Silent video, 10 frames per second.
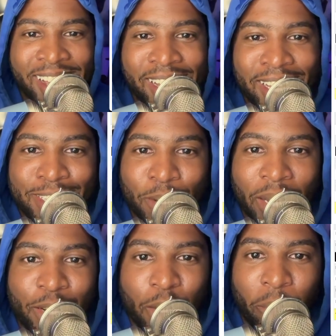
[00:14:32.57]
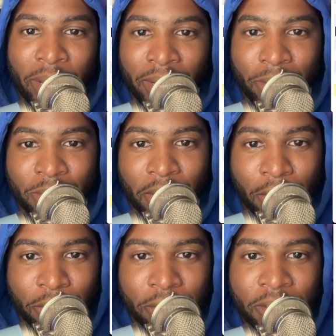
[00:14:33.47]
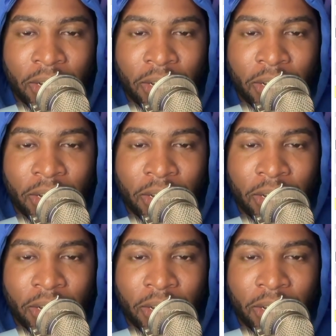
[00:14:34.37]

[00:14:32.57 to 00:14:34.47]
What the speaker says: So I ended up paying those off